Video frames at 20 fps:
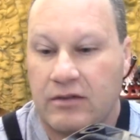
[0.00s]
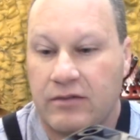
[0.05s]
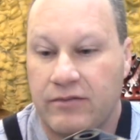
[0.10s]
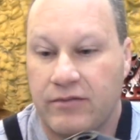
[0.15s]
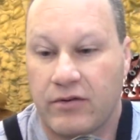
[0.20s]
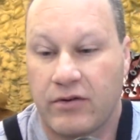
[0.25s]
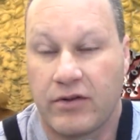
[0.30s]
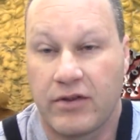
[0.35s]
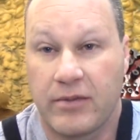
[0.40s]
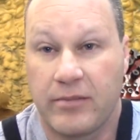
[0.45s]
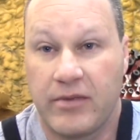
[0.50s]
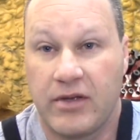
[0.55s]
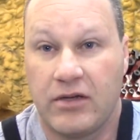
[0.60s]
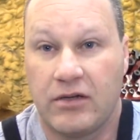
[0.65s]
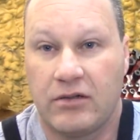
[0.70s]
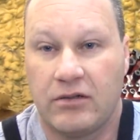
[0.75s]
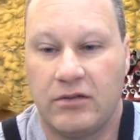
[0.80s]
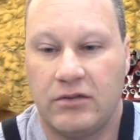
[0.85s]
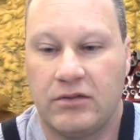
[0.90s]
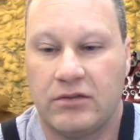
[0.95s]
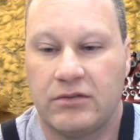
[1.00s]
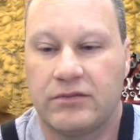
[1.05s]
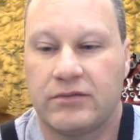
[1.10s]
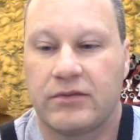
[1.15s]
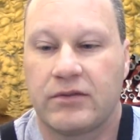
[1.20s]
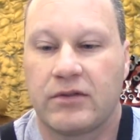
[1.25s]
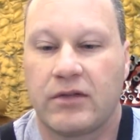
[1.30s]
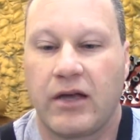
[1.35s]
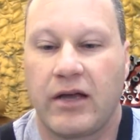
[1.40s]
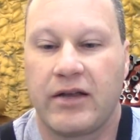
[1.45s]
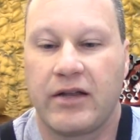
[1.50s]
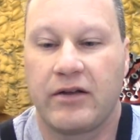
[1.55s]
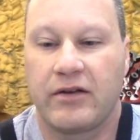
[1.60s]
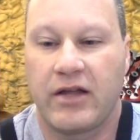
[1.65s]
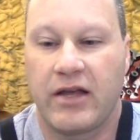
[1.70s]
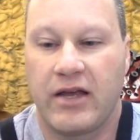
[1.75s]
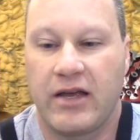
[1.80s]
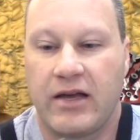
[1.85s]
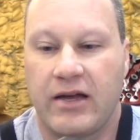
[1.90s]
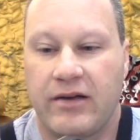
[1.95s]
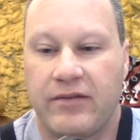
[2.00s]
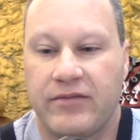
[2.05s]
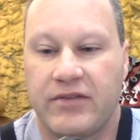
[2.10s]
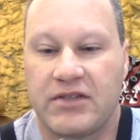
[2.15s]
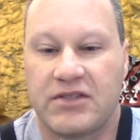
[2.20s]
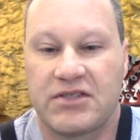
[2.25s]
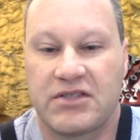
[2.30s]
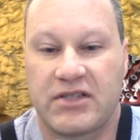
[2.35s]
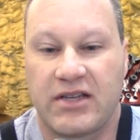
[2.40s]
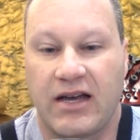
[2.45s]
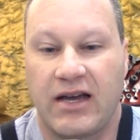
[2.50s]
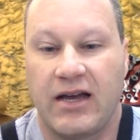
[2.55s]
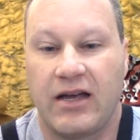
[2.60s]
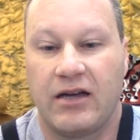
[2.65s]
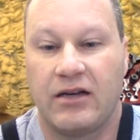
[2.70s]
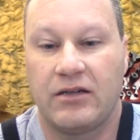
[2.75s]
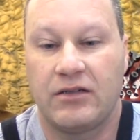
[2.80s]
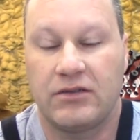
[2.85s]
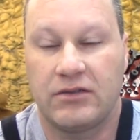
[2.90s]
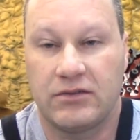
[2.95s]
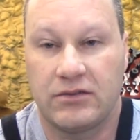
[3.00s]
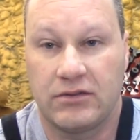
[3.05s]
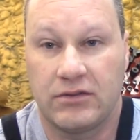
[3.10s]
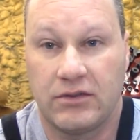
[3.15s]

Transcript: for the mill. I don't have this style.